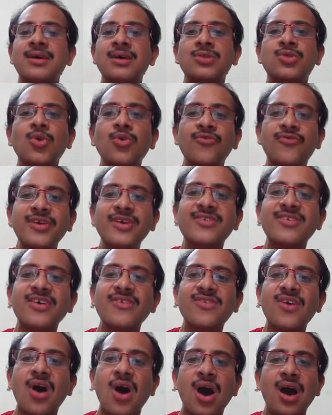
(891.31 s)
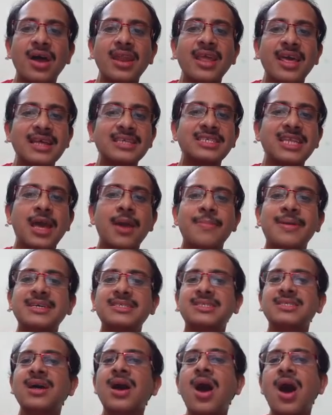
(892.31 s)
through features or nearest
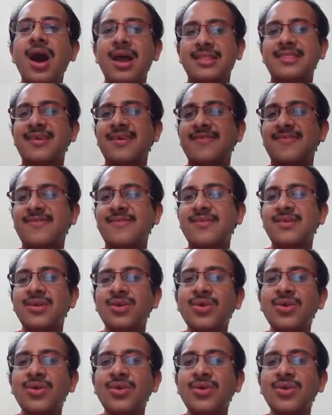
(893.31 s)
neighbors are these.